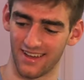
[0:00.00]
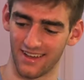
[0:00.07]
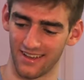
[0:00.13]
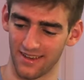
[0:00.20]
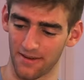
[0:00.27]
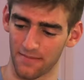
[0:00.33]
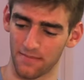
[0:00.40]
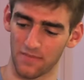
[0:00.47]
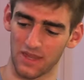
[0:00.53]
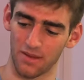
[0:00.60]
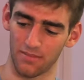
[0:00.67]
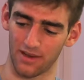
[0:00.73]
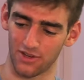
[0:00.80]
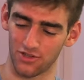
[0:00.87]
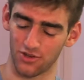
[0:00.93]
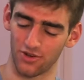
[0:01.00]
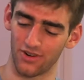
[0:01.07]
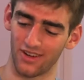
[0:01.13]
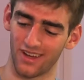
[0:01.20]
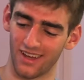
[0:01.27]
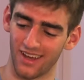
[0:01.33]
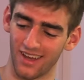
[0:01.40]
yeah, make sure
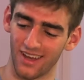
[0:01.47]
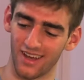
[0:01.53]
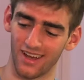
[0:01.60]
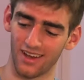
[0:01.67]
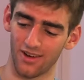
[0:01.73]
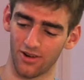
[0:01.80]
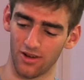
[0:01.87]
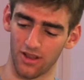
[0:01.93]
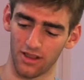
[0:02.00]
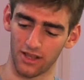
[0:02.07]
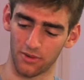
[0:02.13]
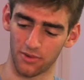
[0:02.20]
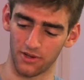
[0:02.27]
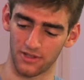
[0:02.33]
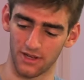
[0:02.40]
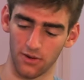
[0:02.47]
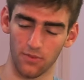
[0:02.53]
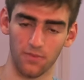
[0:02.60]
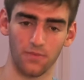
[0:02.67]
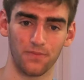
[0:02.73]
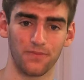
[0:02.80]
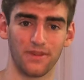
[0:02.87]
all that liquid is
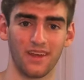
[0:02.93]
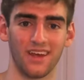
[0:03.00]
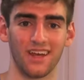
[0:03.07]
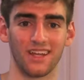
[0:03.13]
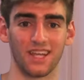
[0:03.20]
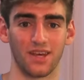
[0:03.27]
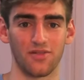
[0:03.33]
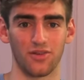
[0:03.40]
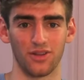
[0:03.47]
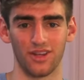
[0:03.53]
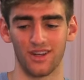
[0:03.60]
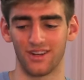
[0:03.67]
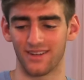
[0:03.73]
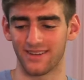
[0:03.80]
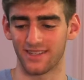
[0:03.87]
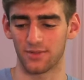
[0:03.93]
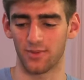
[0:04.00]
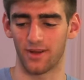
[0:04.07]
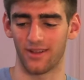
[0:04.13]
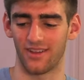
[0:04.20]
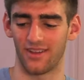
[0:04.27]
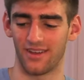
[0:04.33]
out and give our lid a
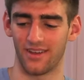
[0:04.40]
smell.